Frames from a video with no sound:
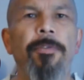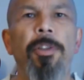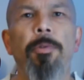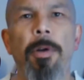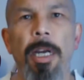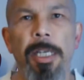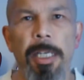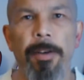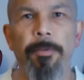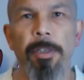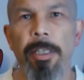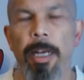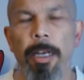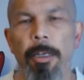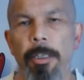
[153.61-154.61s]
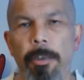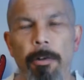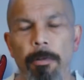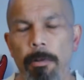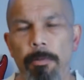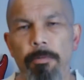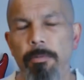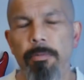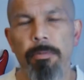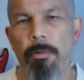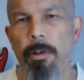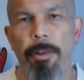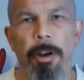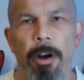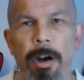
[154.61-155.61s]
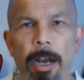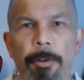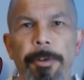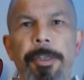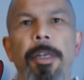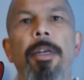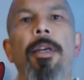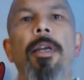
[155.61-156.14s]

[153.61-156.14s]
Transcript: or 27 seconds or thereabouts,